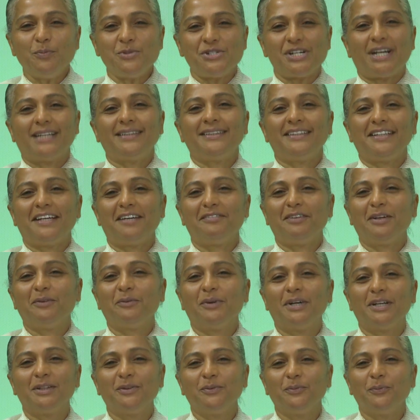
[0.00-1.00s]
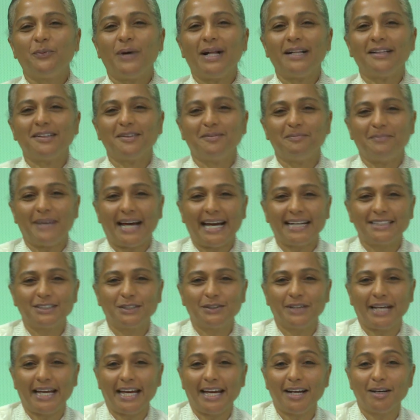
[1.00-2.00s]
Shanti, everyone. Welcome back
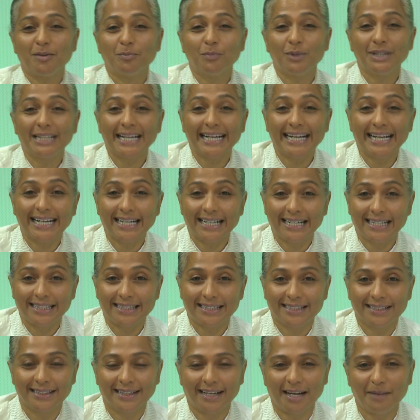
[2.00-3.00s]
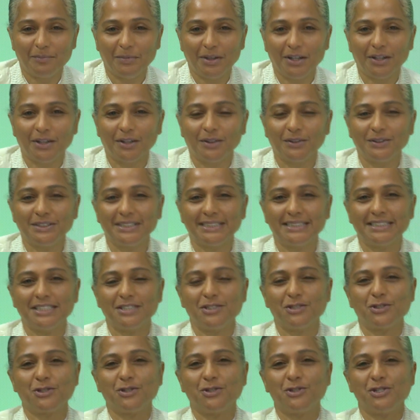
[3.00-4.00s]
to Ek Mulakat. I'm your host,
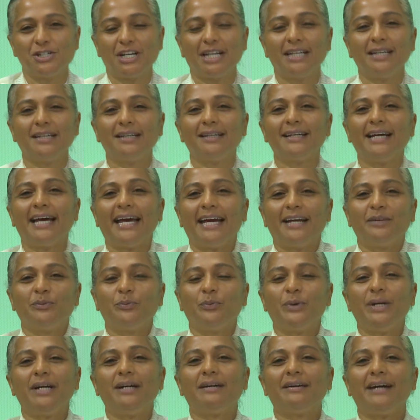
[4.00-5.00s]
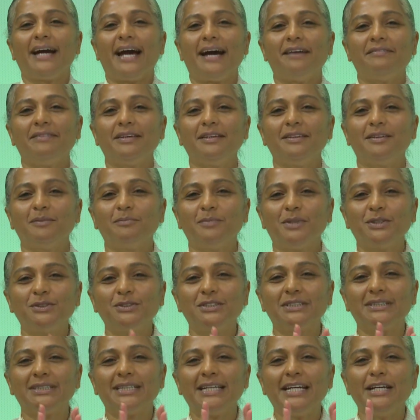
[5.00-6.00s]
Sister Jenna, and we are having the
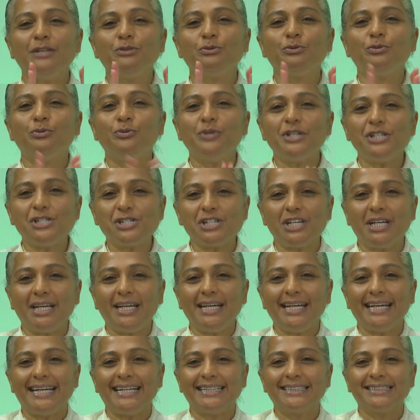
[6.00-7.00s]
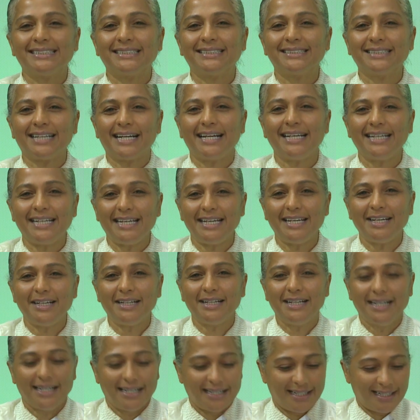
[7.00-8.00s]
most enriching,
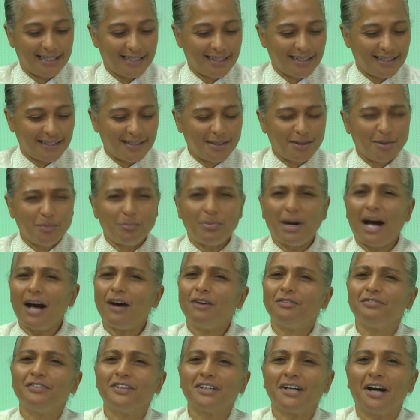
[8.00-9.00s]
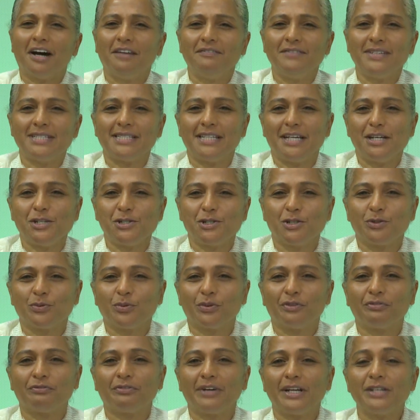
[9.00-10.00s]
exciting, powerful conversations
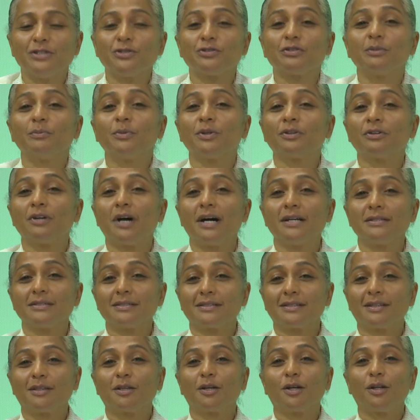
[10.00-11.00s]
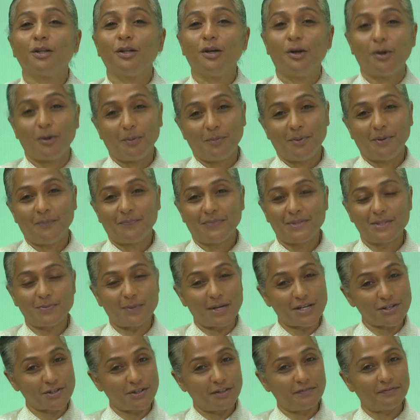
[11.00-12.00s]
with friends from across the globe,
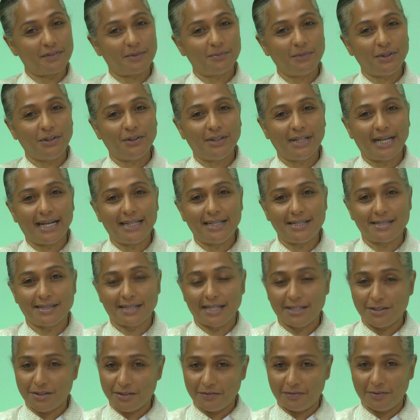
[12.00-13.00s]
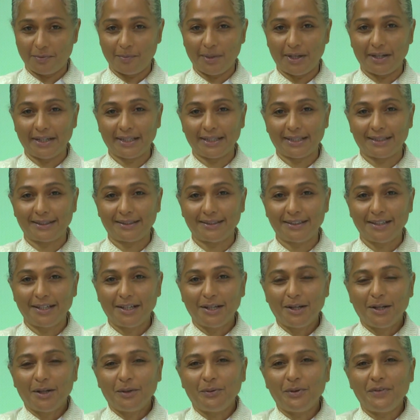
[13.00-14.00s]
especially from the United States of America.
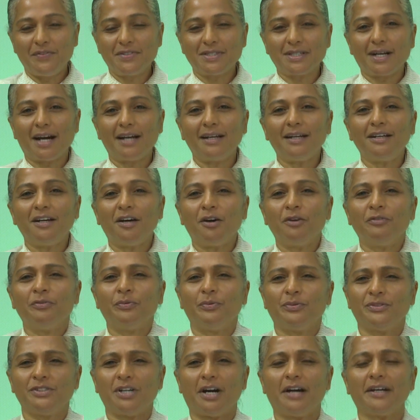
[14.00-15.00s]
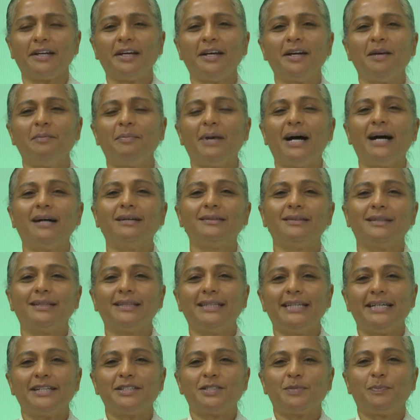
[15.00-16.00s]
We've started off talking about
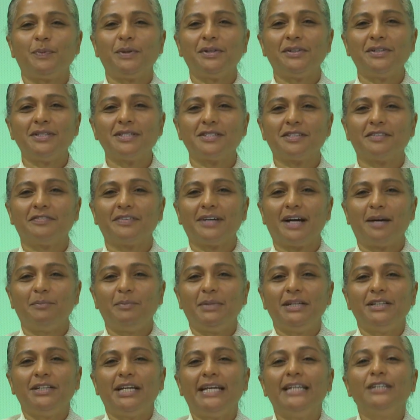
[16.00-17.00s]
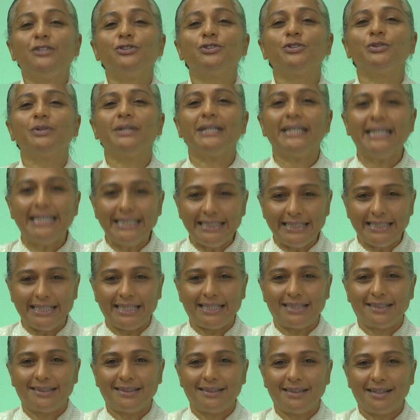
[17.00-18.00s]
the experience of coming into
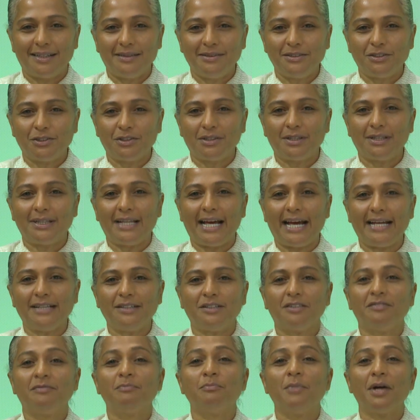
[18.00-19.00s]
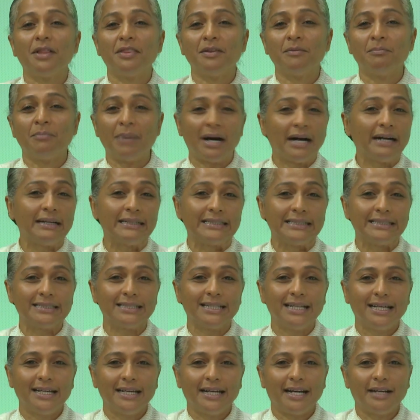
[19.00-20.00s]
India, into the land of Mother Bharat,
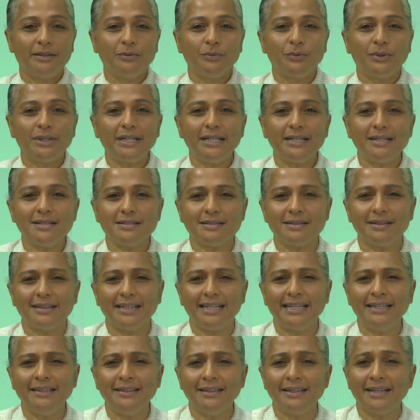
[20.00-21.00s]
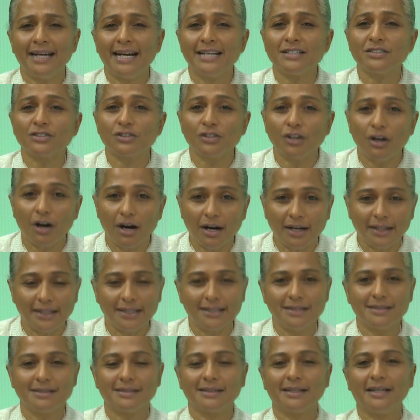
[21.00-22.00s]
and what it is that India has taught
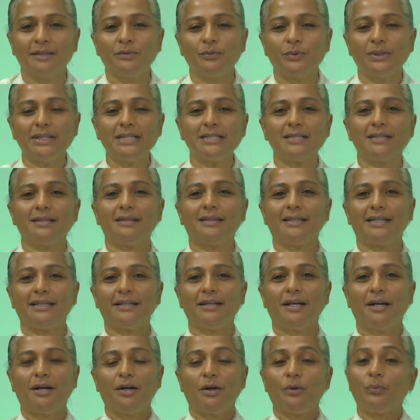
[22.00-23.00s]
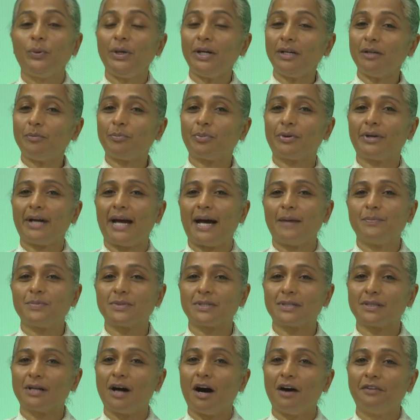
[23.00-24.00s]
us, and what is it that we could
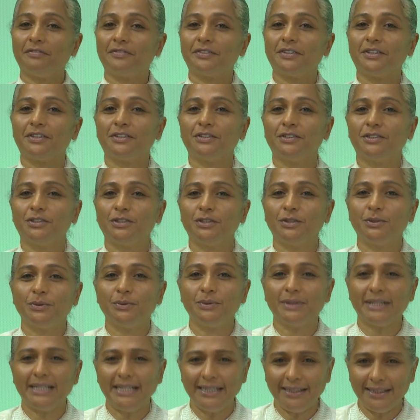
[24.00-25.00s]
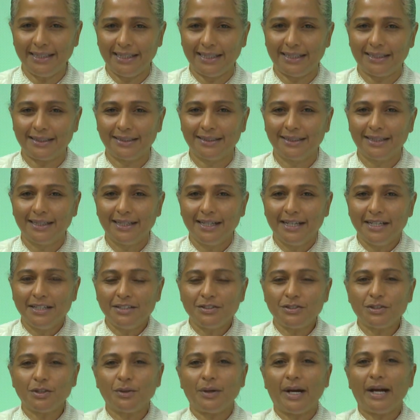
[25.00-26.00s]
perhaps offer to India.
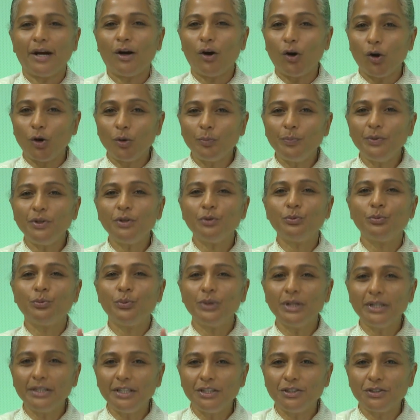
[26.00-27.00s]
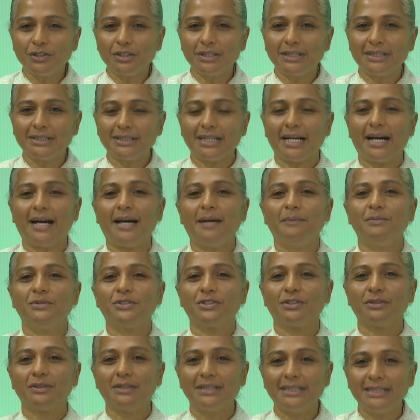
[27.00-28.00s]
So I hope you really took a time
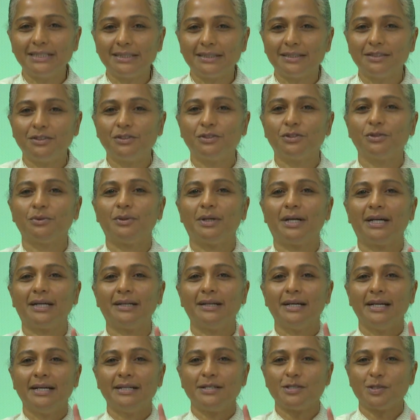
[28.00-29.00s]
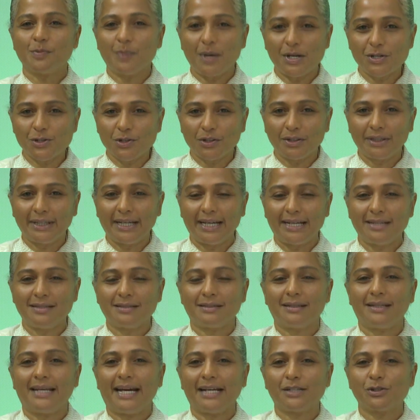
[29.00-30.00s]
to listen to our special
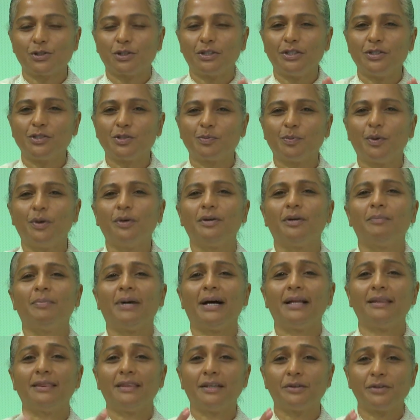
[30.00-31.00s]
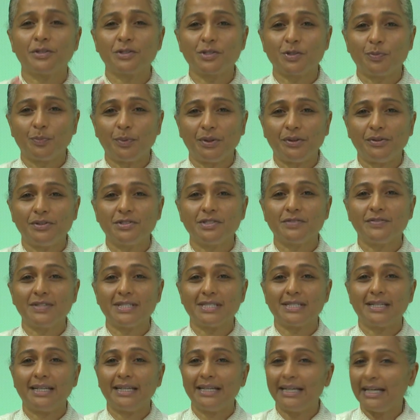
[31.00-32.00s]
guests that actually spoke about their experience
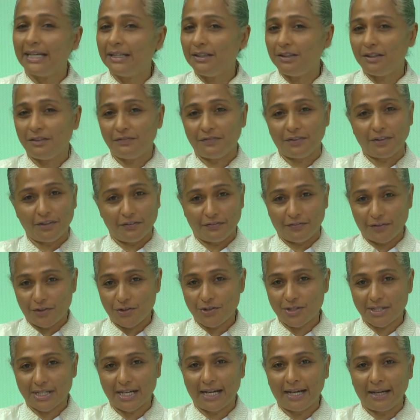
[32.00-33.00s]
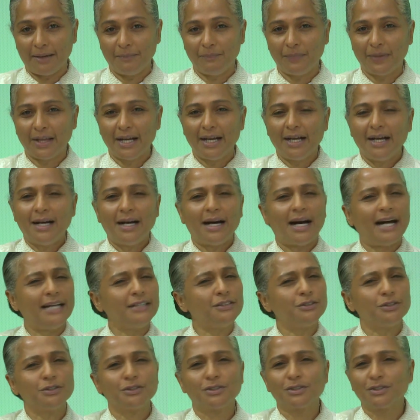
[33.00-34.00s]
visiting India for the first time. I
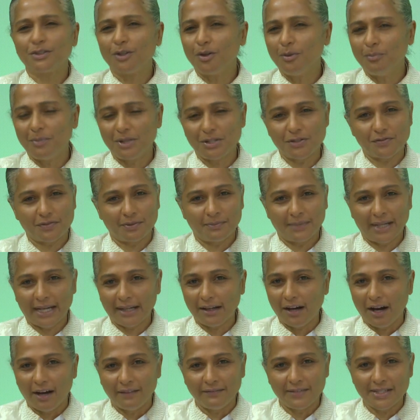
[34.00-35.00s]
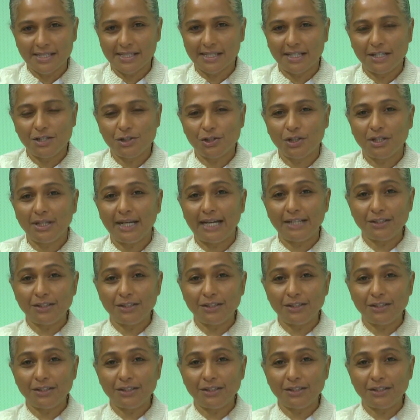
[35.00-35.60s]
took so much from that conversation.